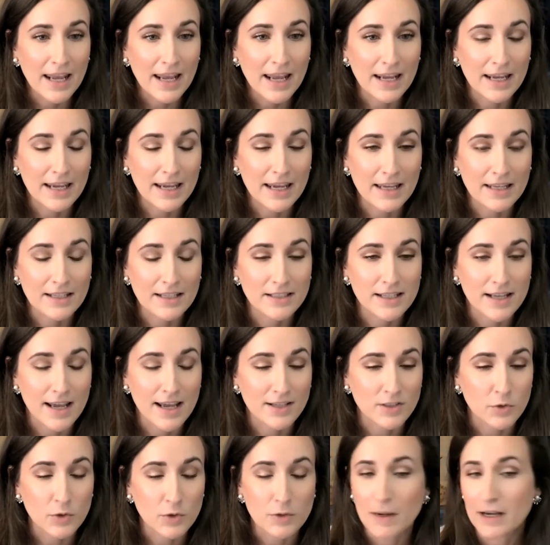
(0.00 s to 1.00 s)
And
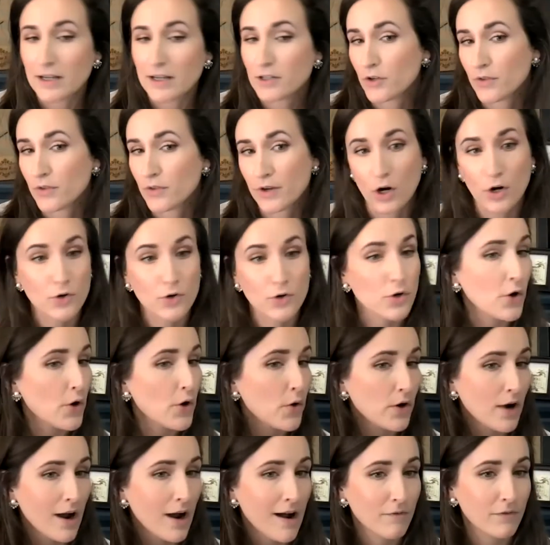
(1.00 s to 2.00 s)
as a reminder, there are
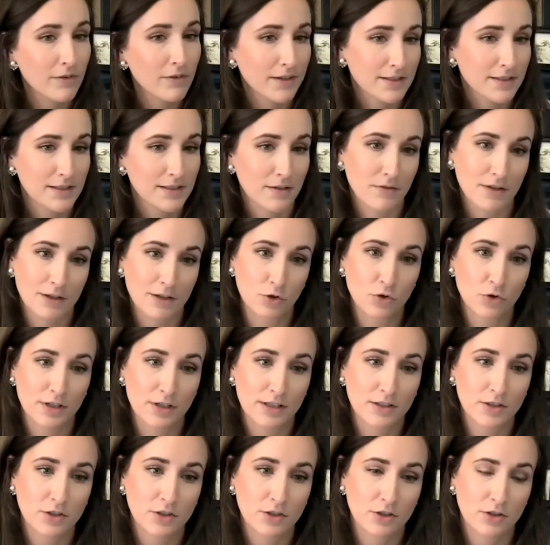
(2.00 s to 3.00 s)
no conflicts of
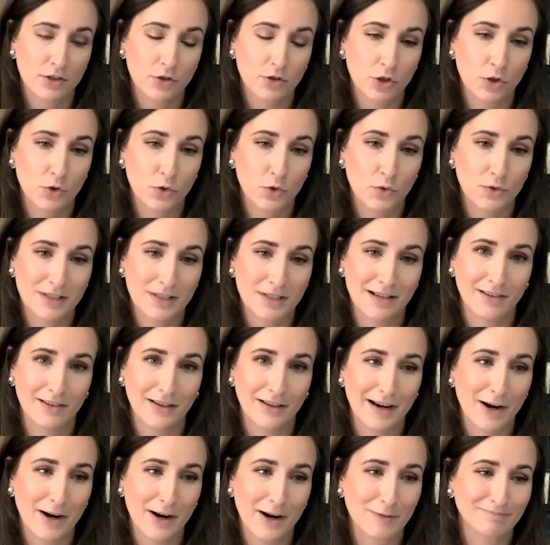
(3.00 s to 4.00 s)
interest to
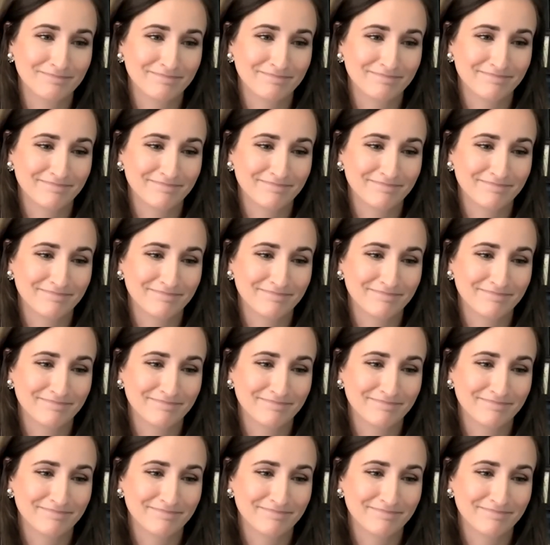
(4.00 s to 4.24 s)
declare.